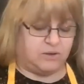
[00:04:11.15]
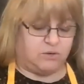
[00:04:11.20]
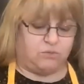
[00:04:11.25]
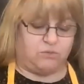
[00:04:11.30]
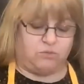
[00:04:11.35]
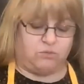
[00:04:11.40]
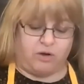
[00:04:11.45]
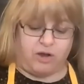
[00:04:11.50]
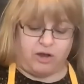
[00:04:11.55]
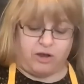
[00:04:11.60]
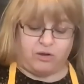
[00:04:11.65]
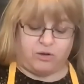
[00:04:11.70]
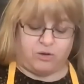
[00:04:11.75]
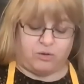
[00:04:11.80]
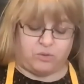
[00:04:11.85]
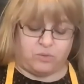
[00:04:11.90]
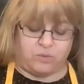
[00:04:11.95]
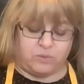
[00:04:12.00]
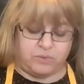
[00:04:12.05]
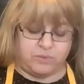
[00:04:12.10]

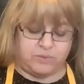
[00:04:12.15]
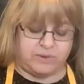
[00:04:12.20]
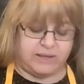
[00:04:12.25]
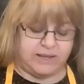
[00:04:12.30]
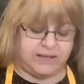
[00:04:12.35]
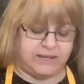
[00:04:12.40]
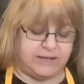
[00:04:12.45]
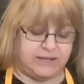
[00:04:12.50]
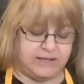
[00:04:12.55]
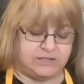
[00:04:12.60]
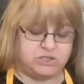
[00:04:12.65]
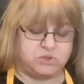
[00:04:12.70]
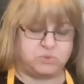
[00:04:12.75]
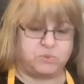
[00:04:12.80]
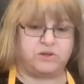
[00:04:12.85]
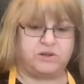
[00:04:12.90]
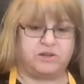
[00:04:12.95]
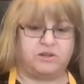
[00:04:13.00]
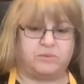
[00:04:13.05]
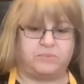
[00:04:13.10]
row, and each
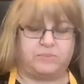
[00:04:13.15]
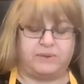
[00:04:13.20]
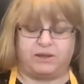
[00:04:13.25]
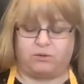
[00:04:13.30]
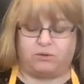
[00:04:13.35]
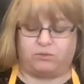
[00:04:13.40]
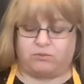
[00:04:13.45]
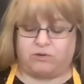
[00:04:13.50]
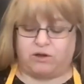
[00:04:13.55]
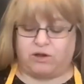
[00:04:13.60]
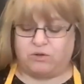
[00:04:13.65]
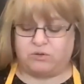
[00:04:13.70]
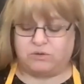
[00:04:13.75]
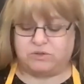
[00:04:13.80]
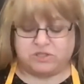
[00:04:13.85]
one will be a row.